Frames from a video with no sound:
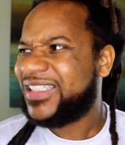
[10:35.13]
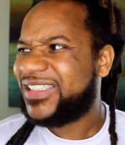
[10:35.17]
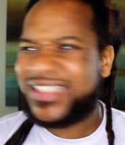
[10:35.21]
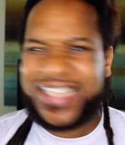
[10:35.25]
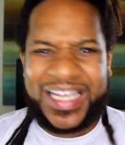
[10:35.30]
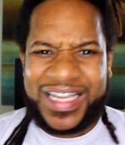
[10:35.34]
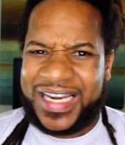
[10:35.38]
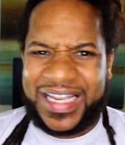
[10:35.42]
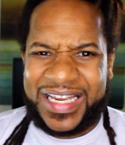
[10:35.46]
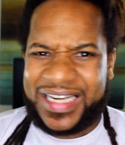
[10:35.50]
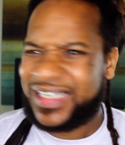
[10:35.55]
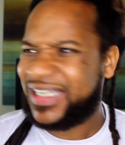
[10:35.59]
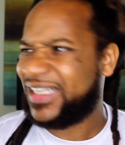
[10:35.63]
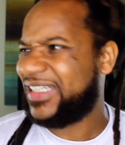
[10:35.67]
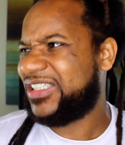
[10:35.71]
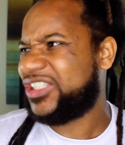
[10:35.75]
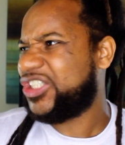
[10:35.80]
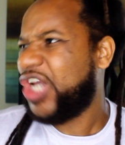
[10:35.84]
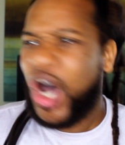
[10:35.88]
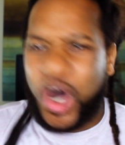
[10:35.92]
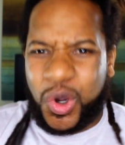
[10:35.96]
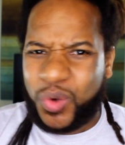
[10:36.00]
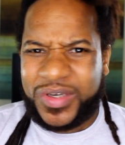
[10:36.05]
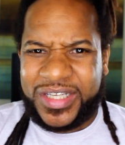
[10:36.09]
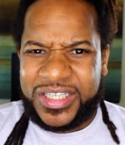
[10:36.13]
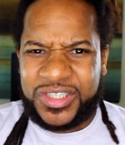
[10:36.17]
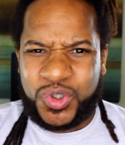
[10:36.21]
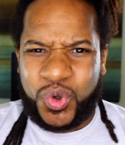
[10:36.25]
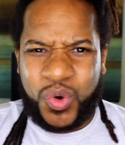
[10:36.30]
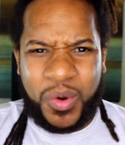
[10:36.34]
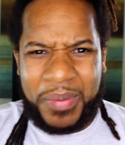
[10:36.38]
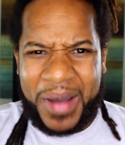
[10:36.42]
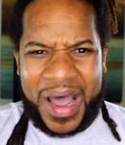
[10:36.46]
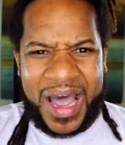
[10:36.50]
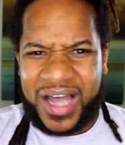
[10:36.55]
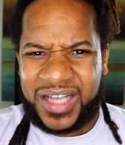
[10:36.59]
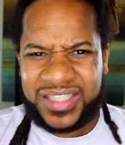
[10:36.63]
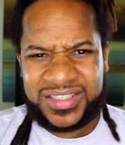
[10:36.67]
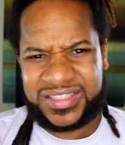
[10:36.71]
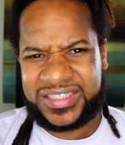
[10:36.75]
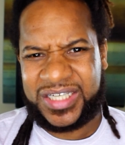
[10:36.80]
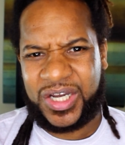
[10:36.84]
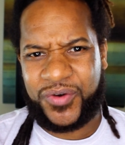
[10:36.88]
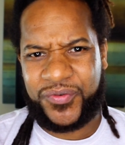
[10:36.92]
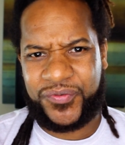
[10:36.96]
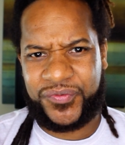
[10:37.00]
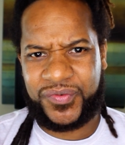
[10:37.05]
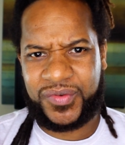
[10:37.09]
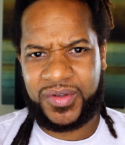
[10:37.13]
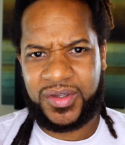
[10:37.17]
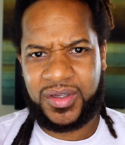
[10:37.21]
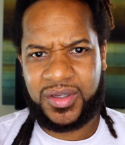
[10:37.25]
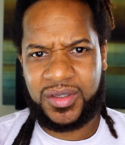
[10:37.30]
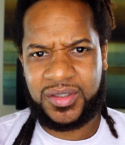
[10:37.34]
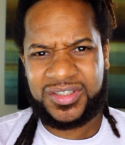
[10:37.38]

She didn't totally do it by herself.